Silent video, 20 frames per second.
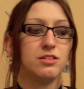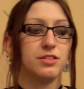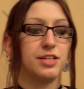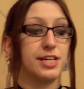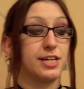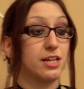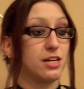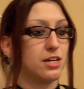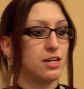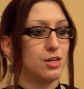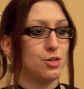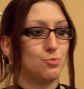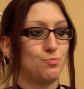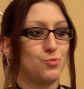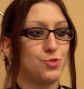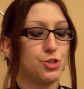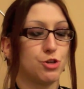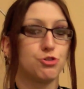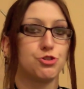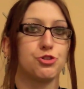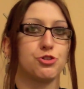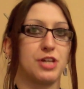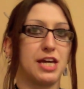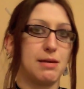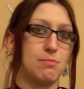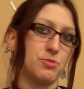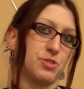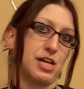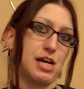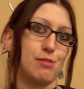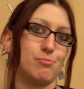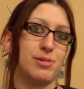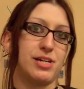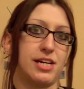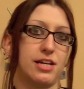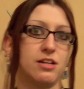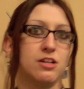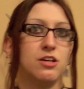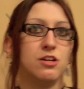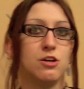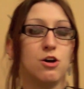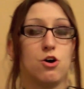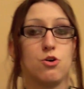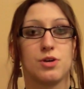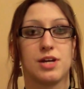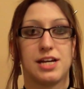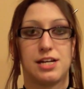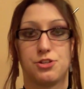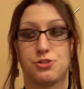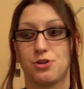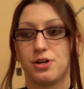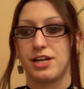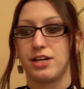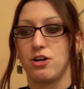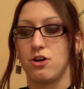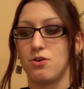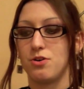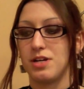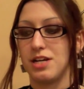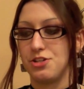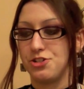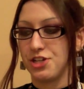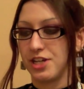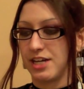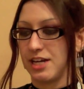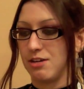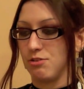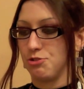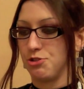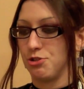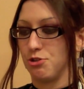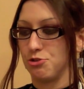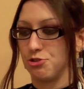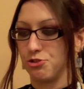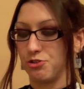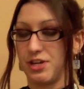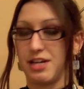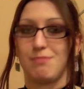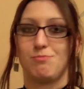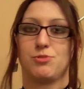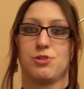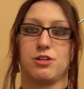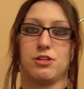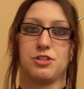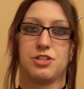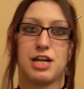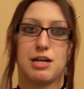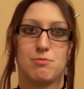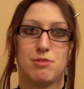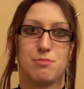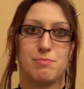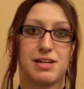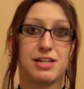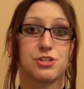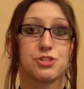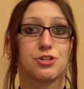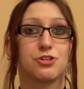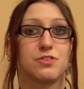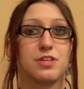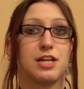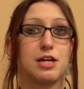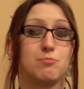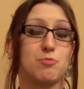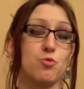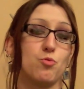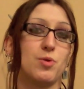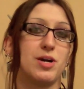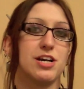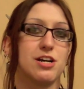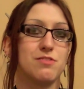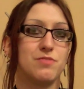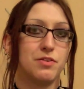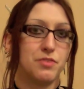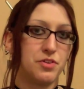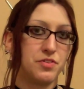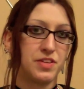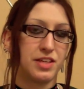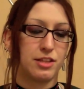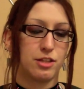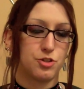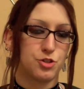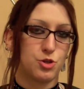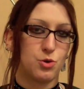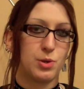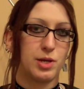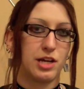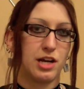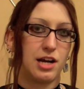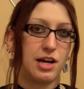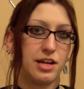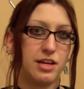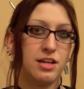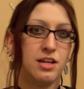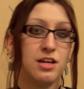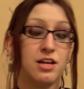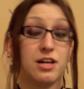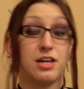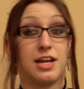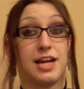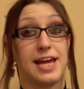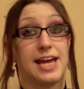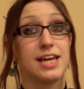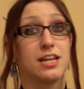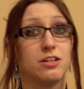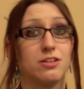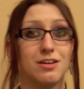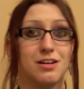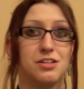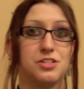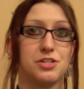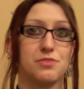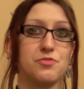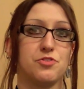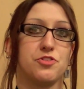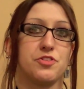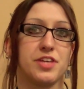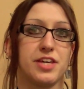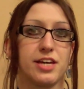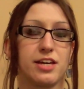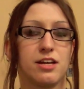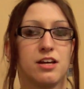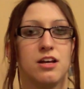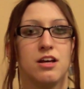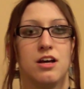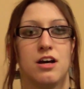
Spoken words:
like social games got big. Okay, so I go and I check out social games all the time, and I make sure that I'm aware of everything that's going on, and I analyze everything.